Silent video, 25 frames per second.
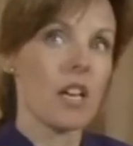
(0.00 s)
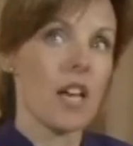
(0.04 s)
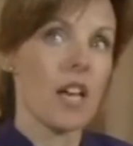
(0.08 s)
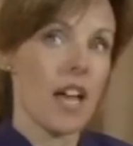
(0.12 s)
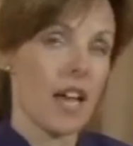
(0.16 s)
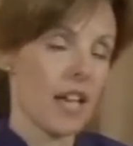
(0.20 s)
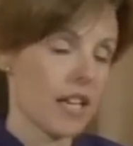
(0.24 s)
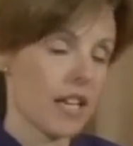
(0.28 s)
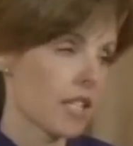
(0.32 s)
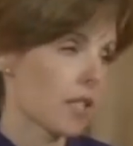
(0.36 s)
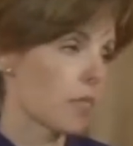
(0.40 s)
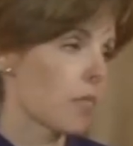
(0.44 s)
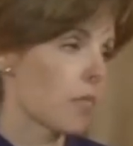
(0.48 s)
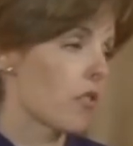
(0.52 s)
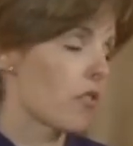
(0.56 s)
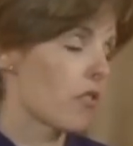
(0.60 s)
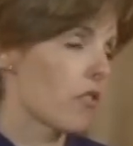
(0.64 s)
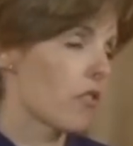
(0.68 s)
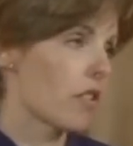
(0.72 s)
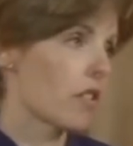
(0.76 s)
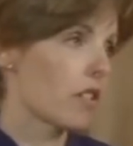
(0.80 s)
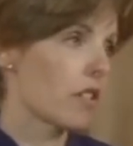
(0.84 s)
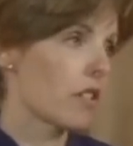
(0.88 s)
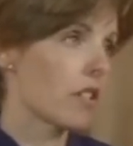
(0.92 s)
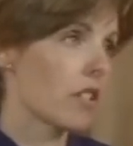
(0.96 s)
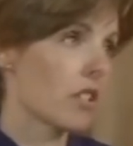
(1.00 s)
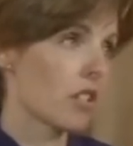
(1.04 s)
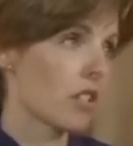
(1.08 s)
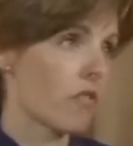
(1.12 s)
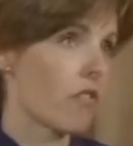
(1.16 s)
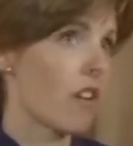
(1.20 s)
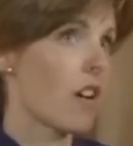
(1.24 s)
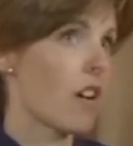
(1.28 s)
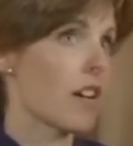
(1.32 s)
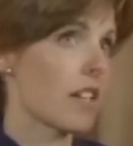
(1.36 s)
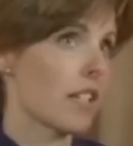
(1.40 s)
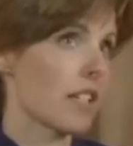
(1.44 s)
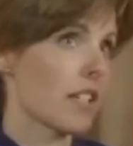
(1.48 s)
Eczema and
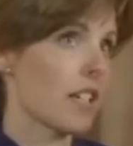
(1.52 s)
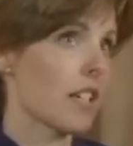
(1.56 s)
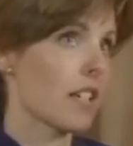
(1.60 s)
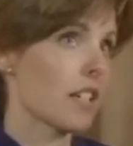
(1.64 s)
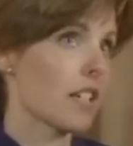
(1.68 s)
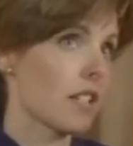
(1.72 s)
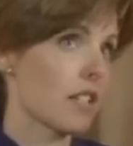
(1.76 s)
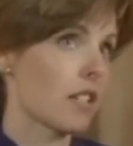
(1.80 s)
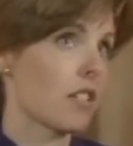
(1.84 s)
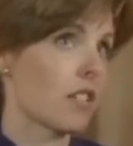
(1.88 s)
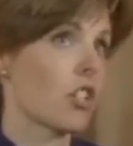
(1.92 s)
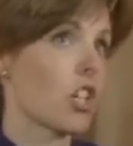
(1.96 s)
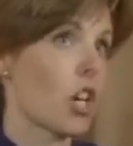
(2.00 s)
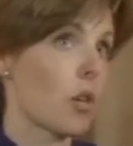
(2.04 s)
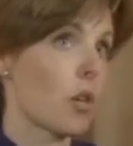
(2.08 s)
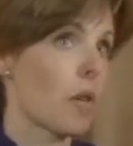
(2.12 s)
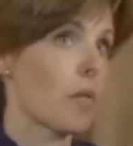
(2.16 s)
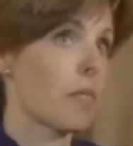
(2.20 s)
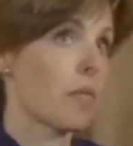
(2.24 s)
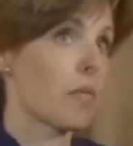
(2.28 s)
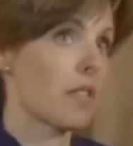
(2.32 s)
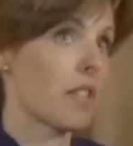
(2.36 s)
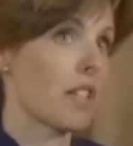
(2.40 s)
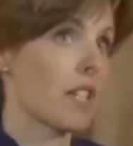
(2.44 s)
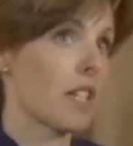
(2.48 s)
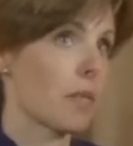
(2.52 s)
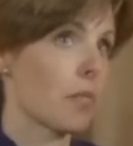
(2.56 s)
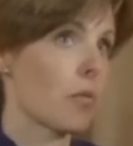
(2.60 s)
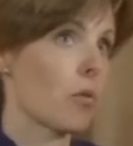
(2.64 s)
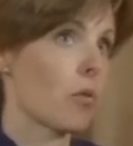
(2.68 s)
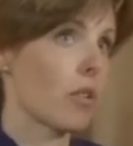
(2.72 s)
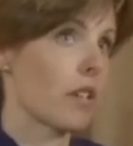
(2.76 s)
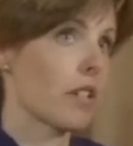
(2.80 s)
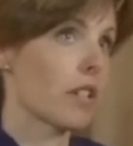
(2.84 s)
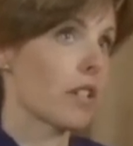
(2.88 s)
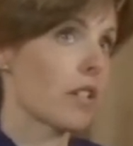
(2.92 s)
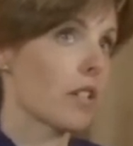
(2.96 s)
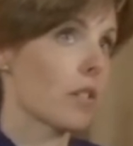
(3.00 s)
psoriasis show up at this
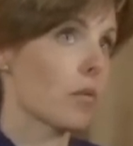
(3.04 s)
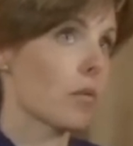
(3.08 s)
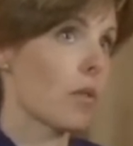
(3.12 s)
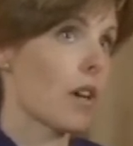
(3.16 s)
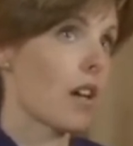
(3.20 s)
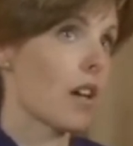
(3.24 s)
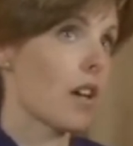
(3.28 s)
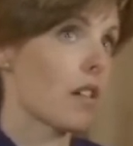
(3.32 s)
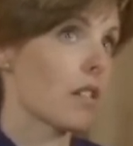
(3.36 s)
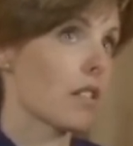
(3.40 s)
point as well,